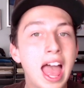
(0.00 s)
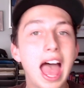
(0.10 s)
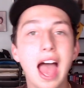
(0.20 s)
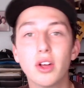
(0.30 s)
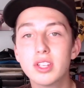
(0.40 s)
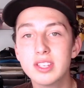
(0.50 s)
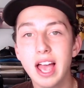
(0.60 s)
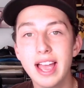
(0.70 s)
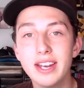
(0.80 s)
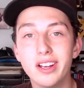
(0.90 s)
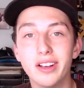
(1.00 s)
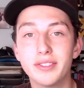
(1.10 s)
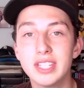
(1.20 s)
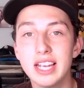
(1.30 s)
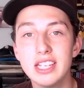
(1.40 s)
outside of
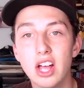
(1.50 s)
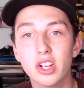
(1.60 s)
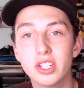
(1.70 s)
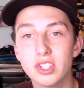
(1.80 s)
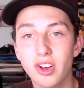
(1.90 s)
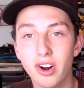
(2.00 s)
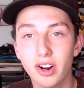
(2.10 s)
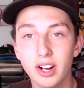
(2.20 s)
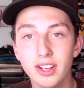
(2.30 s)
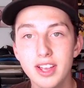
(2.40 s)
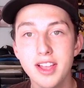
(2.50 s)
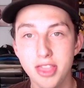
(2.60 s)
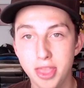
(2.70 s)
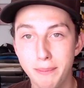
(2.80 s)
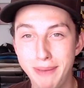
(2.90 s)
Sandy Alcantara,
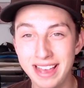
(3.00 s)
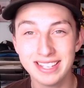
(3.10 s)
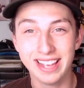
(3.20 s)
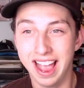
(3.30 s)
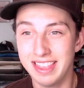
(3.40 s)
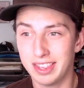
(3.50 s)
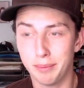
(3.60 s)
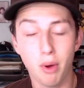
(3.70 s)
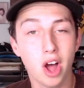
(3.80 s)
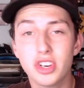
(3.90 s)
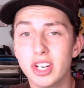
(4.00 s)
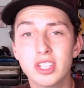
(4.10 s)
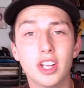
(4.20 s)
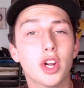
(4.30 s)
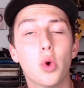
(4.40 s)
the best guy that the Padres
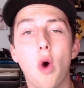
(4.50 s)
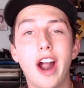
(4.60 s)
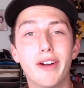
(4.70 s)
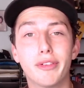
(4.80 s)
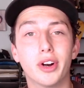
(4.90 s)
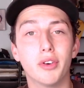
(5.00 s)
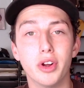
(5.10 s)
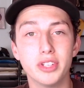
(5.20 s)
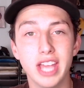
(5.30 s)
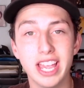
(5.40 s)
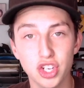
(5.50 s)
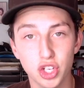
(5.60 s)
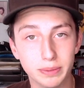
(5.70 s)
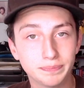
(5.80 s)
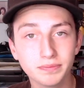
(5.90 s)
could acquire for a
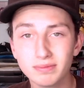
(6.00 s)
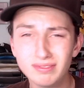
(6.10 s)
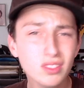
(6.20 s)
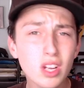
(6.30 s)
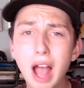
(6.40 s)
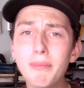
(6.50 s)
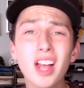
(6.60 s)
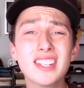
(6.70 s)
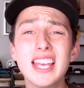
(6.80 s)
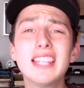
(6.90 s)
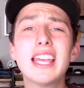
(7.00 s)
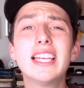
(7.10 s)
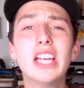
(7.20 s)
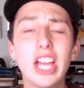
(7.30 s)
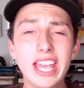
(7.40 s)
rotation. I'm not saying they
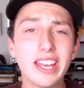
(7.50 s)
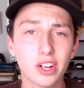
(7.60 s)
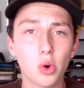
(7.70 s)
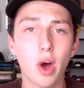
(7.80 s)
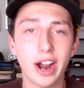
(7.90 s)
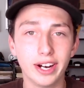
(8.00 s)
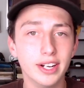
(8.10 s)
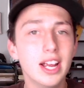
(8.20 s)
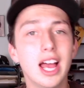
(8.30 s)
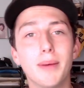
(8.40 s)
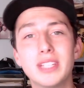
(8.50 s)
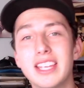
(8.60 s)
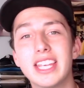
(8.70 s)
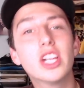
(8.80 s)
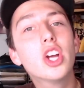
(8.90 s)
can acquire. I'm saying
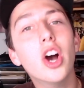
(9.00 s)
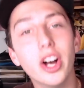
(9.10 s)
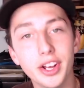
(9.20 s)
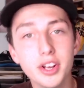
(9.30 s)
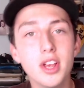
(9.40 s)
they could.